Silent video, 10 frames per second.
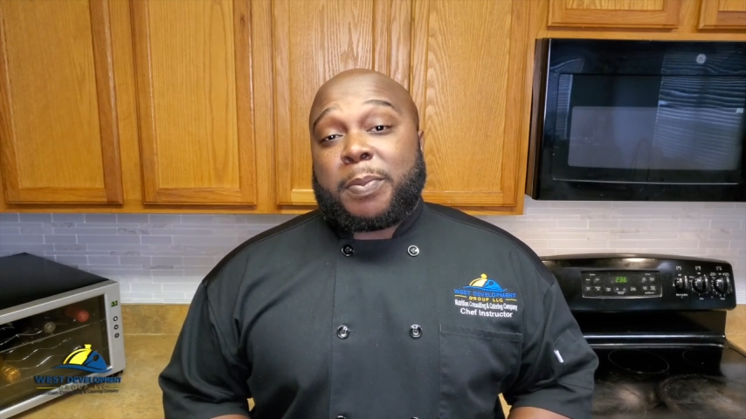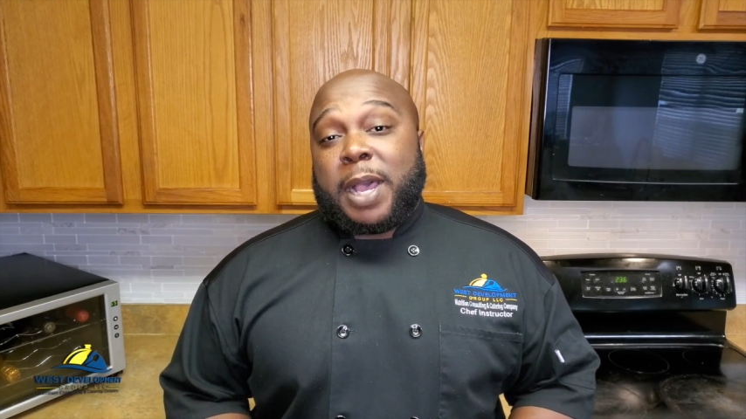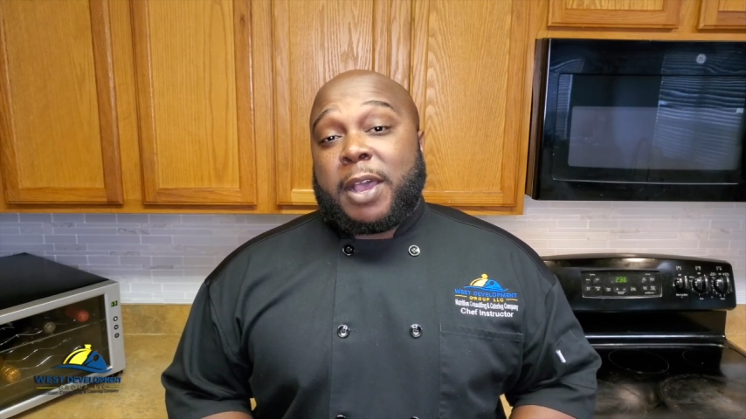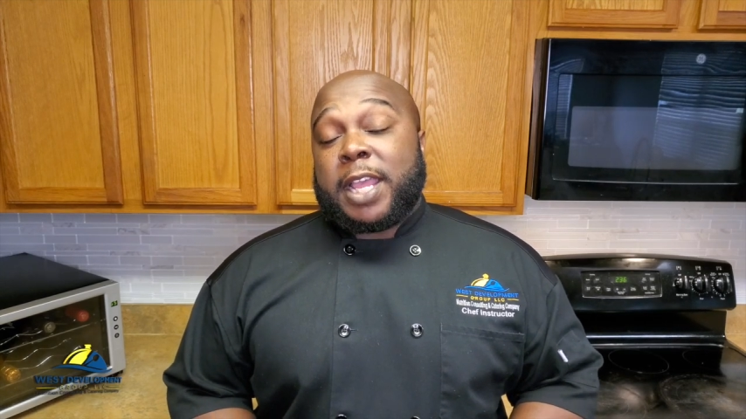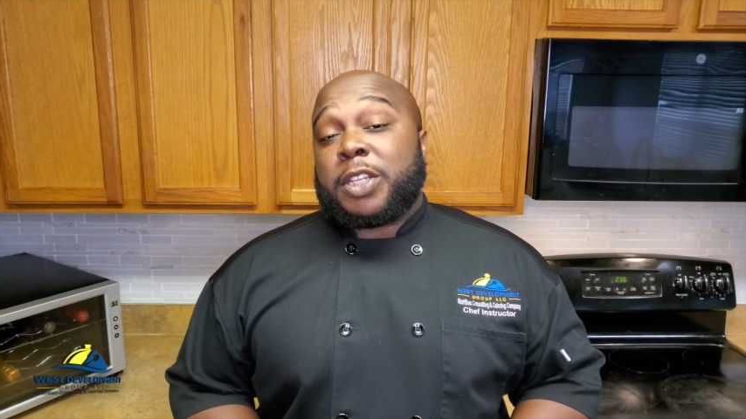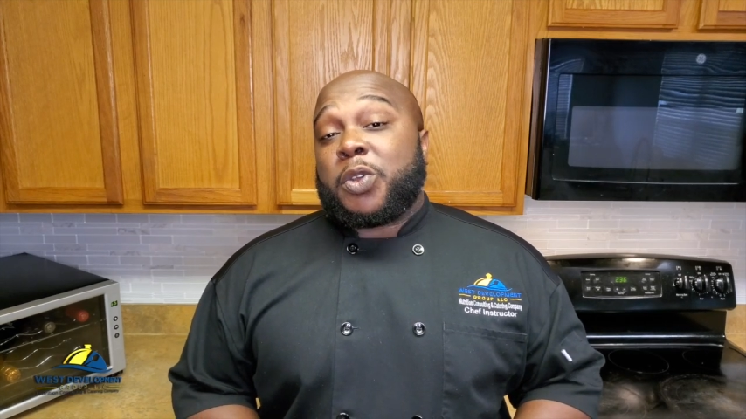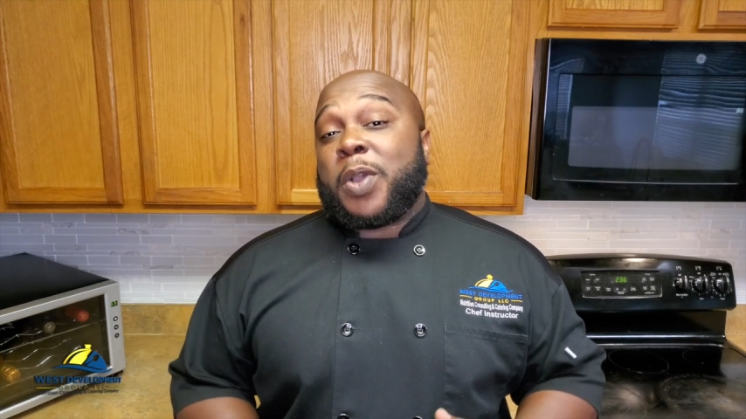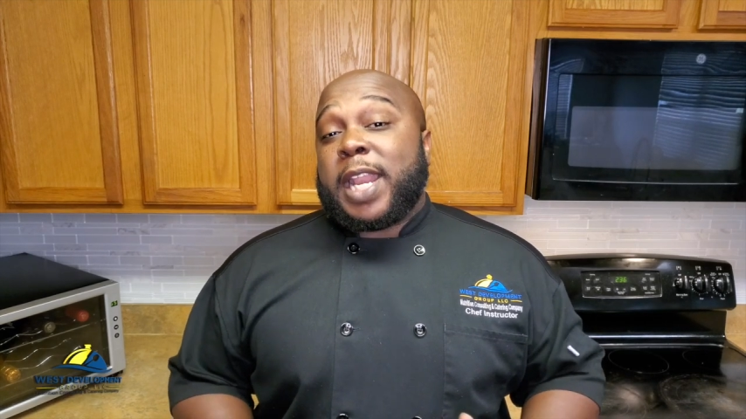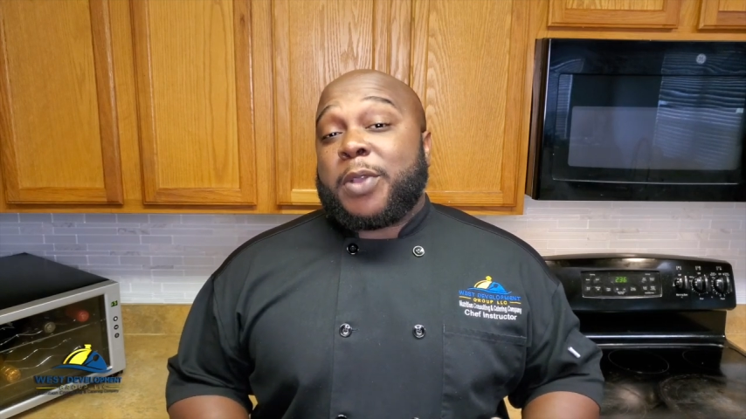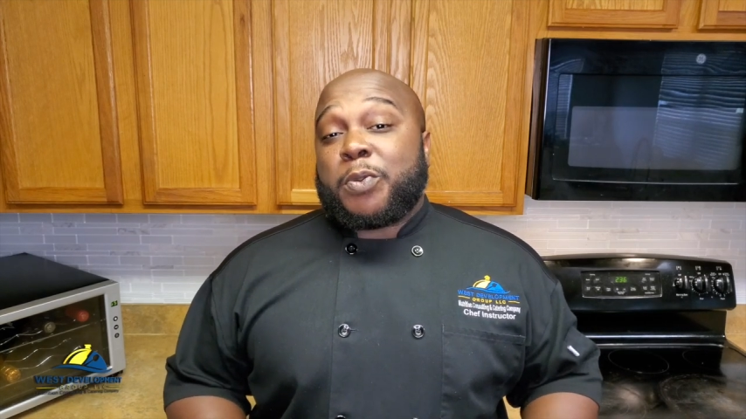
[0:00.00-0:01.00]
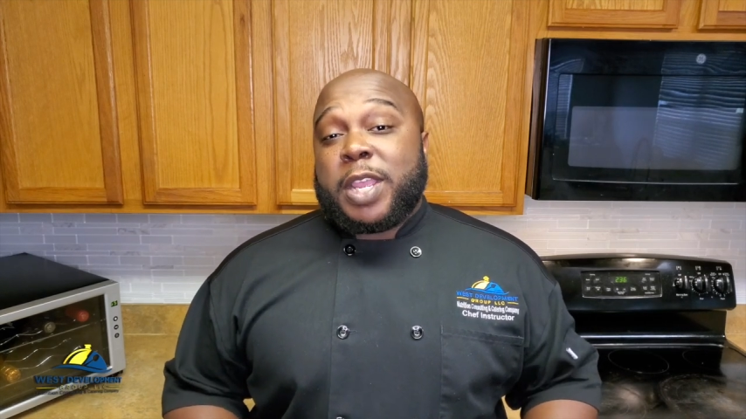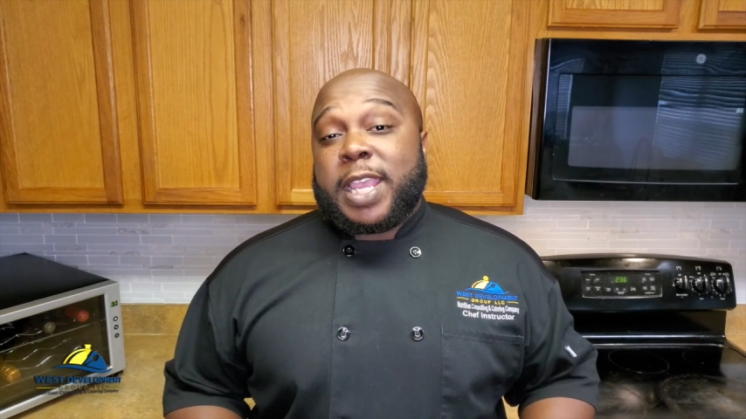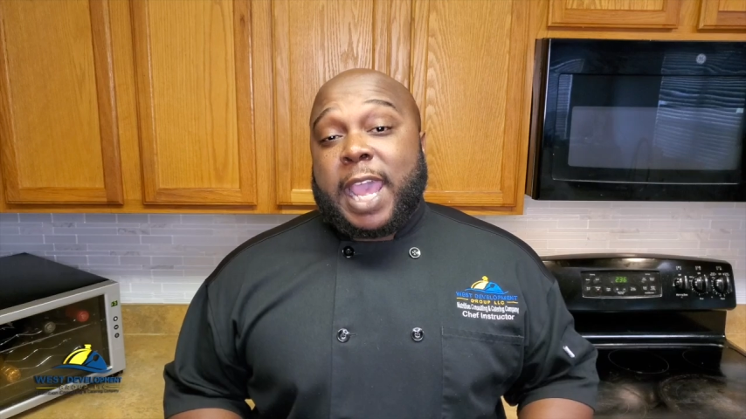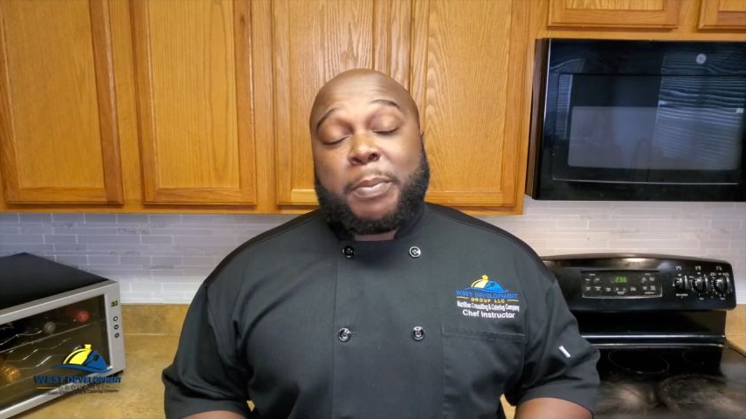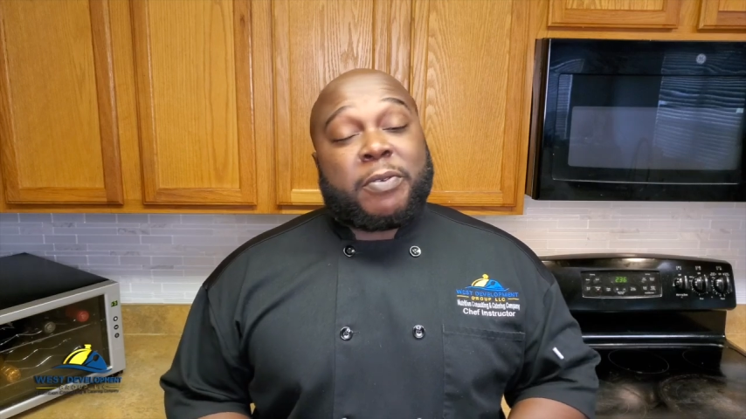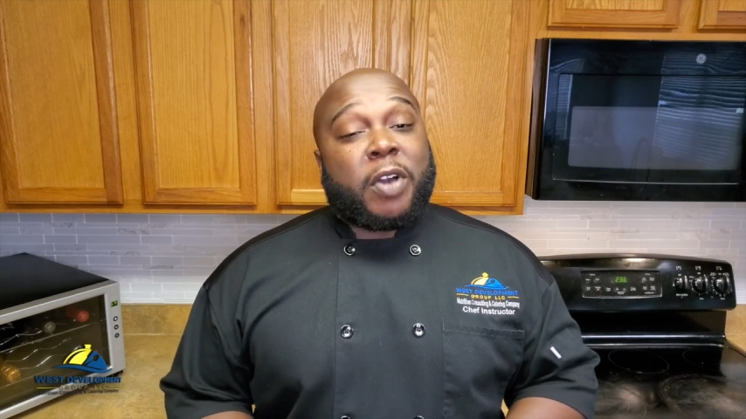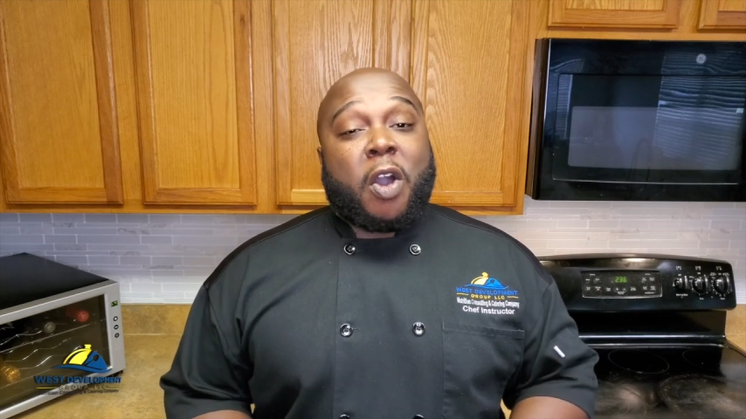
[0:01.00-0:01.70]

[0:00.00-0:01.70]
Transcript: about and doing a recap of